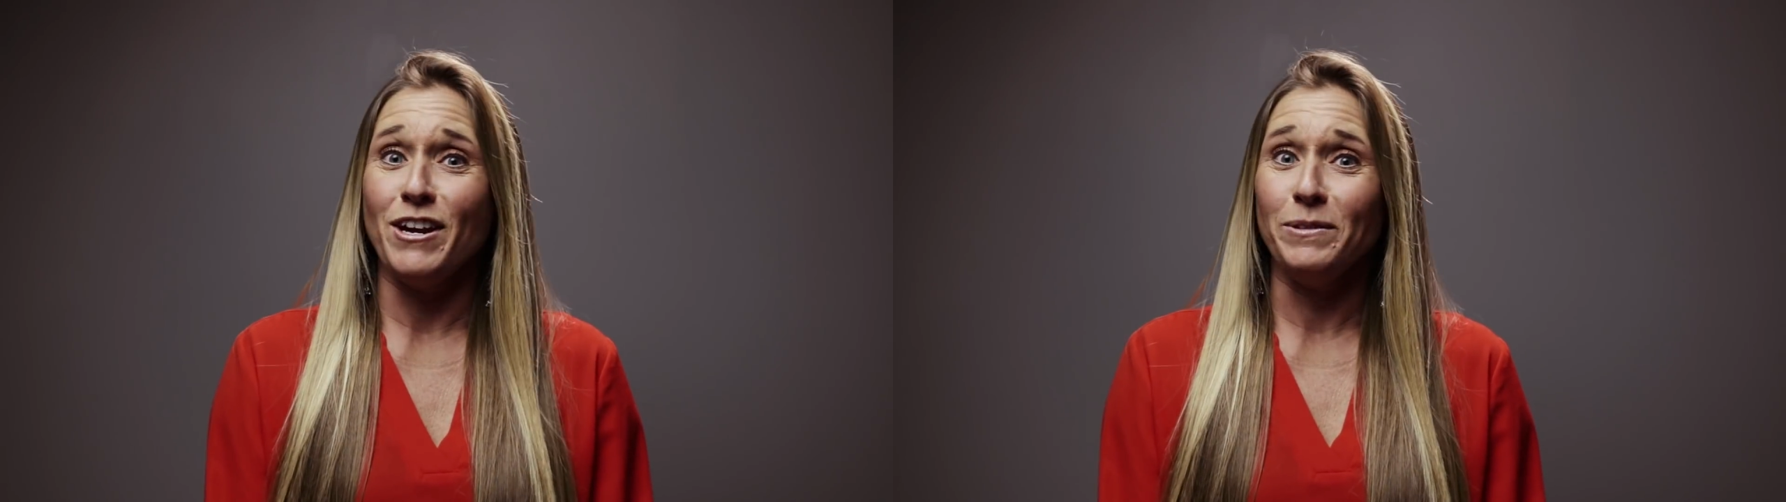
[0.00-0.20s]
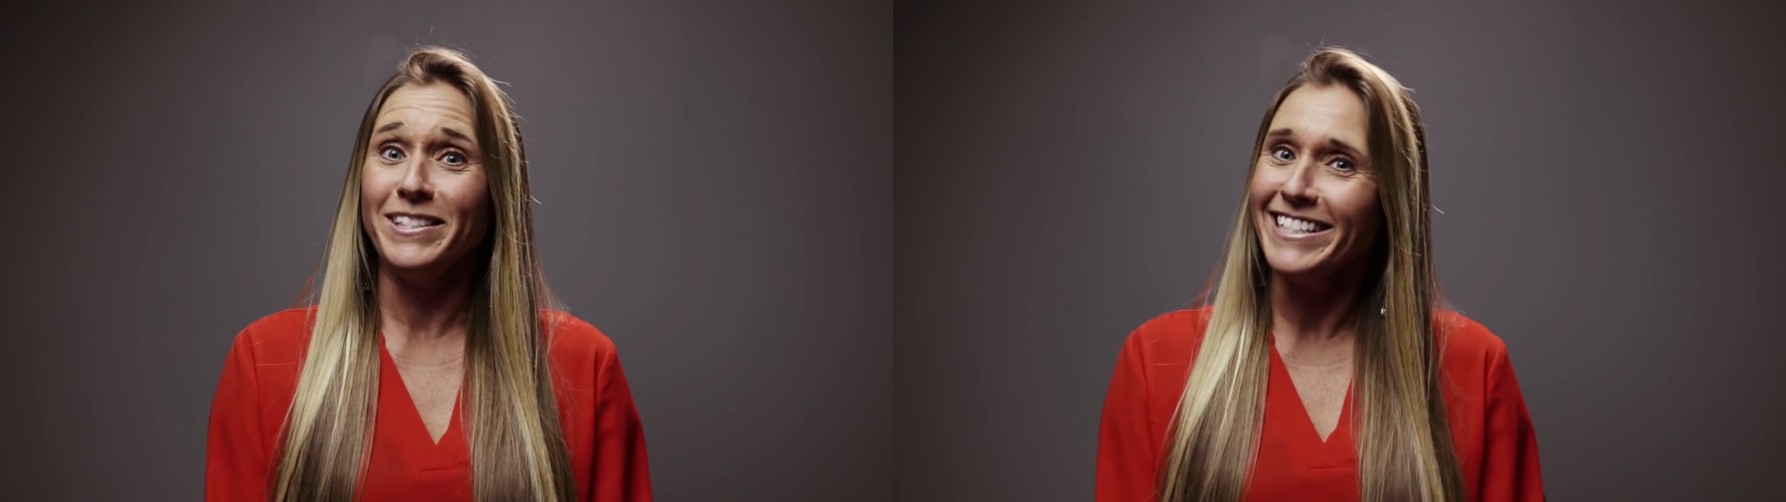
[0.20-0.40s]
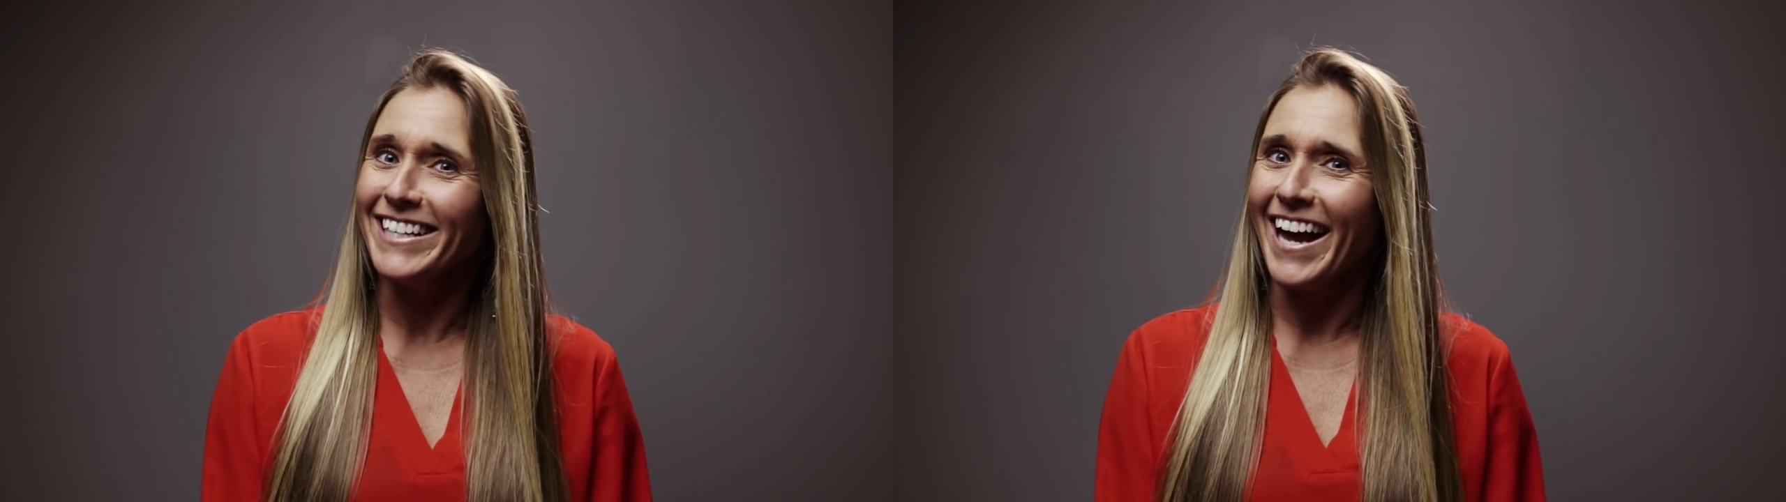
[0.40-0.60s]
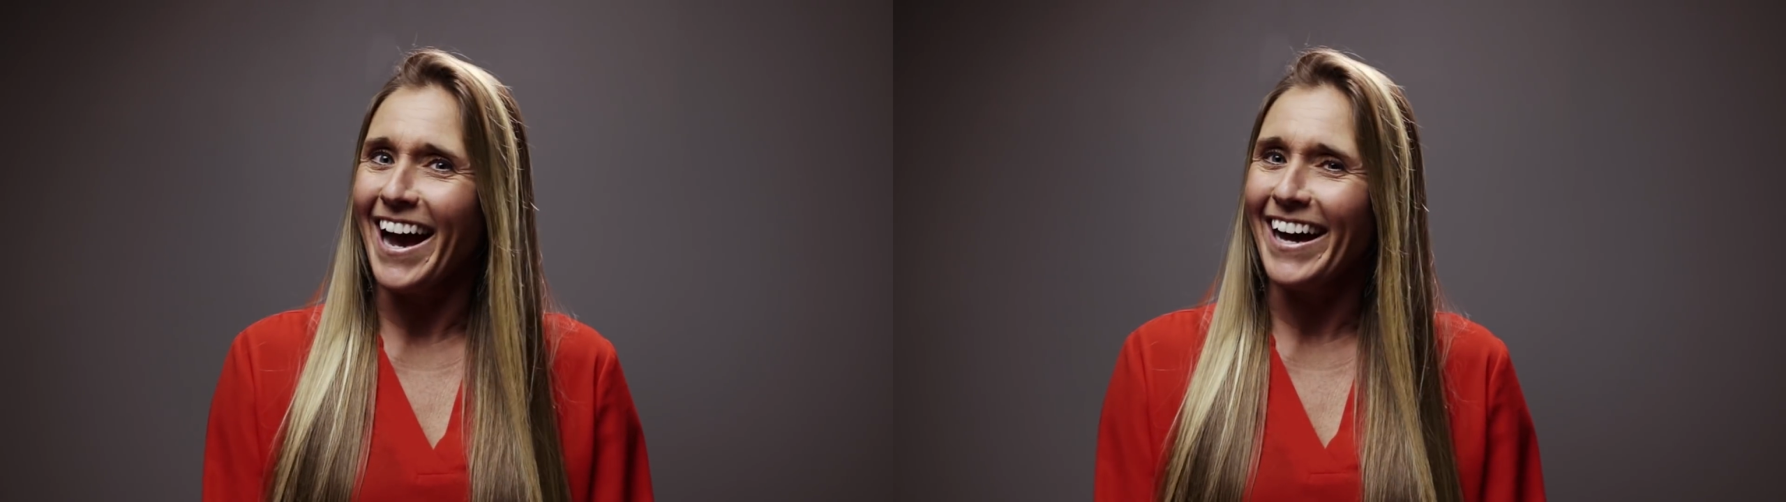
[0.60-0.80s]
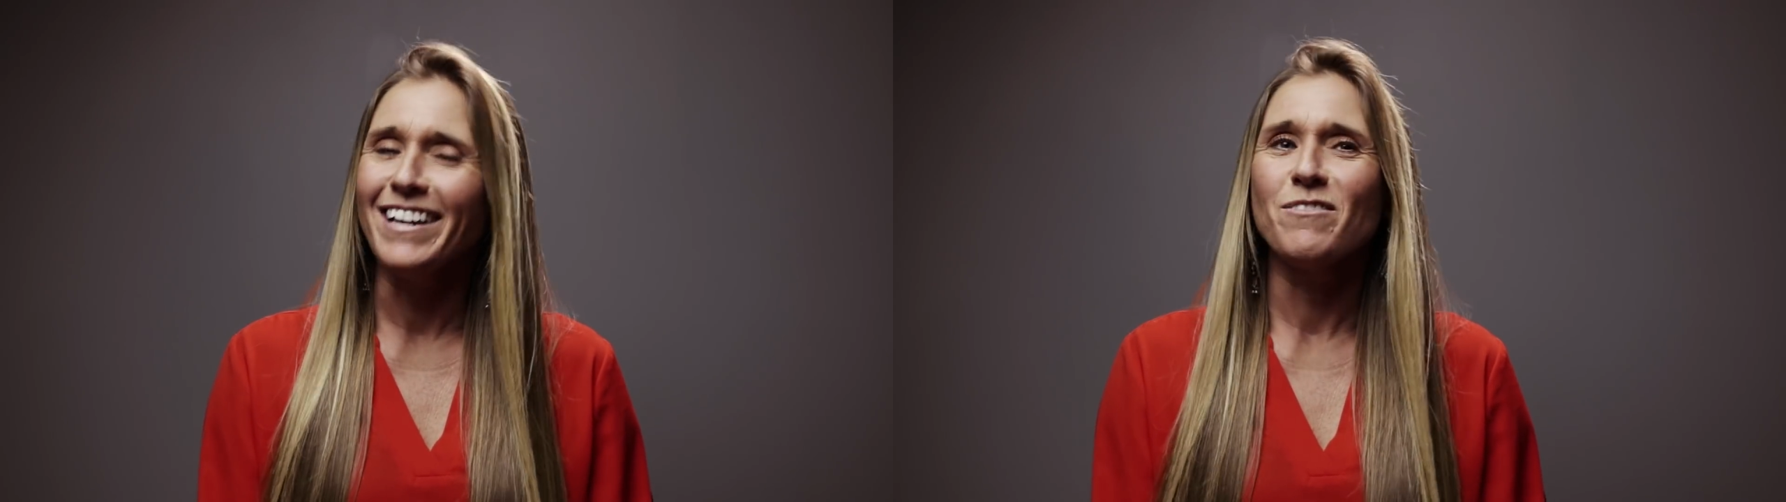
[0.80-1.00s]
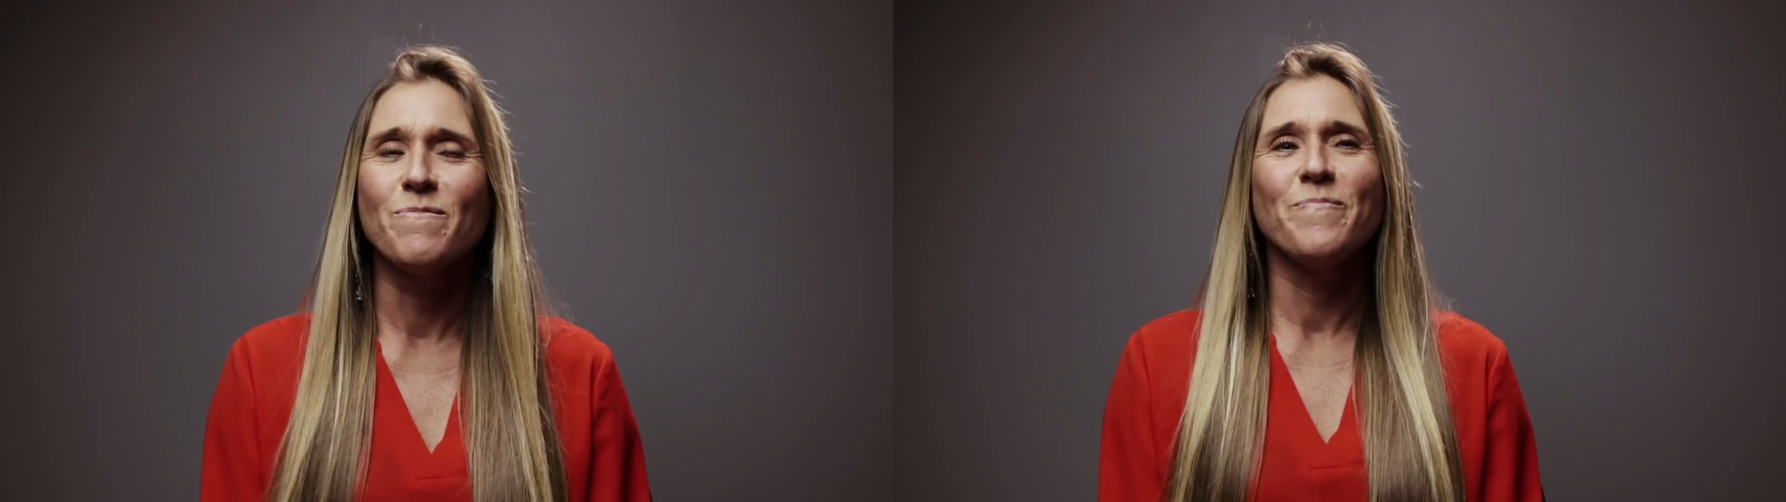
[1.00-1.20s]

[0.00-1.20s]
there was this guy.